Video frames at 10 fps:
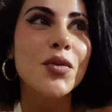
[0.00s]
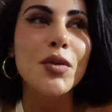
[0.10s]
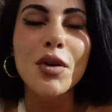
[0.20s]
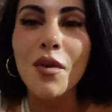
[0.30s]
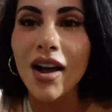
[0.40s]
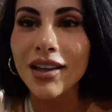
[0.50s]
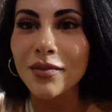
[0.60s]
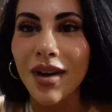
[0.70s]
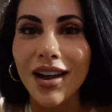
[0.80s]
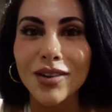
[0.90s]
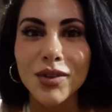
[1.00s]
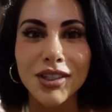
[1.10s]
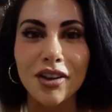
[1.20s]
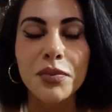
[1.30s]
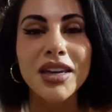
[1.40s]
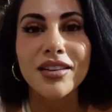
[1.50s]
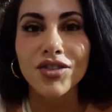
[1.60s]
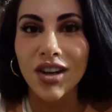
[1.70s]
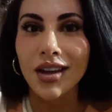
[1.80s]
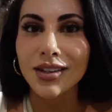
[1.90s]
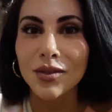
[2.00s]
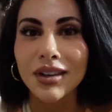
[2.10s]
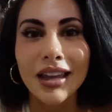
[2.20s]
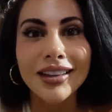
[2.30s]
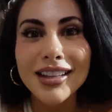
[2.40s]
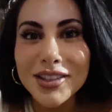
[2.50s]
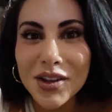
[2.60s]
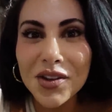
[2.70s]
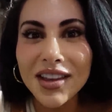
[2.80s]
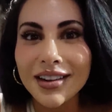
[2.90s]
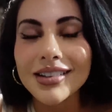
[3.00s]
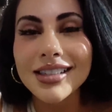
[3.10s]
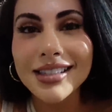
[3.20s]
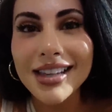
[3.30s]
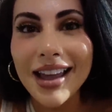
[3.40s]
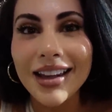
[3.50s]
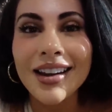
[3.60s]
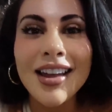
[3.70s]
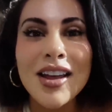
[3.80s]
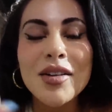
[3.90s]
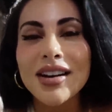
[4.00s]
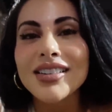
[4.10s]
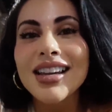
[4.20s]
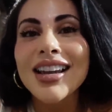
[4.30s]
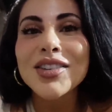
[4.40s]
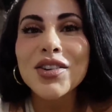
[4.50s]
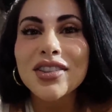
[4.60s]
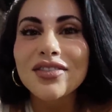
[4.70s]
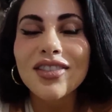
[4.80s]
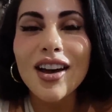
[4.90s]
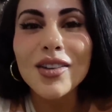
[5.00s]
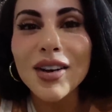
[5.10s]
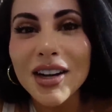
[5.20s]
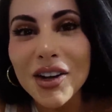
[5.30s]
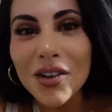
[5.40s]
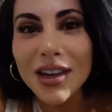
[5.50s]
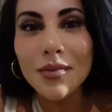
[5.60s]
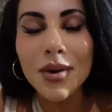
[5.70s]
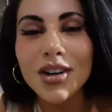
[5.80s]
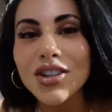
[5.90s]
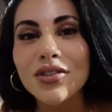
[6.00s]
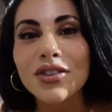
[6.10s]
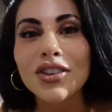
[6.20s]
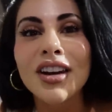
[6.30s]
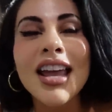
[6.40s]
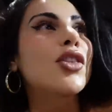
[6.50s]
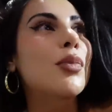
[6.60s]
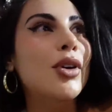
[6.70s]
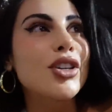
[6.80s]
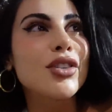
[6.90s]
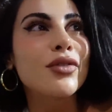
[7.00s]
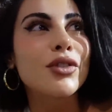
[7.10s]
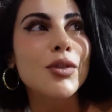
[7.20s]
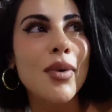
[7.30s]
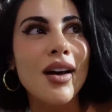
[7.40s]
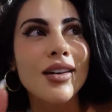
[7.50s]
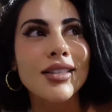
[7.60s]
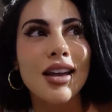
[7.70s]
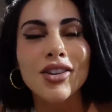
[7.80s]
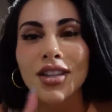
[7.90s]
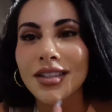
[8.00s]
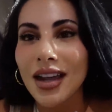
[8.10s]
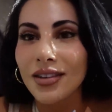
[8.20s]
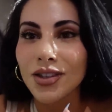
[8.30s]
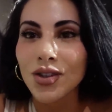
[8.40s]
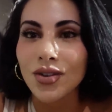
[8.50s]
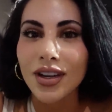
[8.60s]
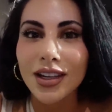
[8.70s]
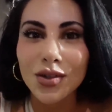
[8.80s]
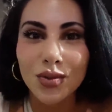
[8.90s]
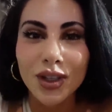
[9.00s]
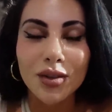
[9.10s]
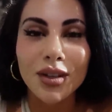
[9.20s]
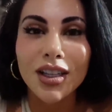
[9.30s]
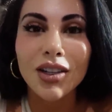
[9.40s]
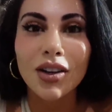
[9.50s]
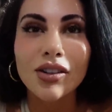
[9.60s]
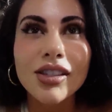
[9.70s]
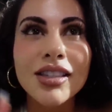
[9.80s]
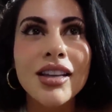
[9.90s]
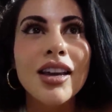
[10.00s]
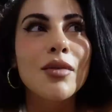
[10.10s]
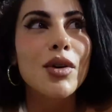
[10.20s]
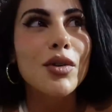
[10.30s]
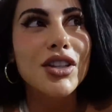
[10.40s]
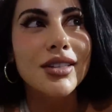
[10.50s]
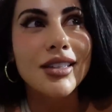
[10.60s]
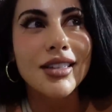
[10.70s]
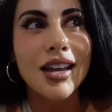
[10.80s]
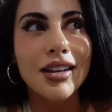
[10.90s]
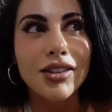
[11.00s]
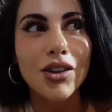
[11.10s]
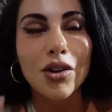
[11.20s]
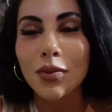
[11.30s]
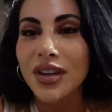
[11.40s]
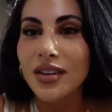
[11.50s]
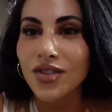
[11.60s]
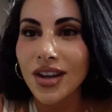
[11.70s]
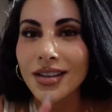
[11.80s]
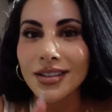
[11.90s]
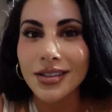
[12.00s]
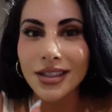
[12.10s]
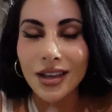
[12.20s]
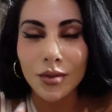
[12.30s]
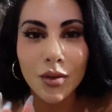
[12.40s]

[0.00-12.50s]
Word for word: We were walking by and we saw PF Chang's and we are like, let's go there instead. I was like, I told the vlog we're gonna go get Persian food. The Persian food spot is actually down the street. It's really, really close. But we just decided to go to PF Chang's instead.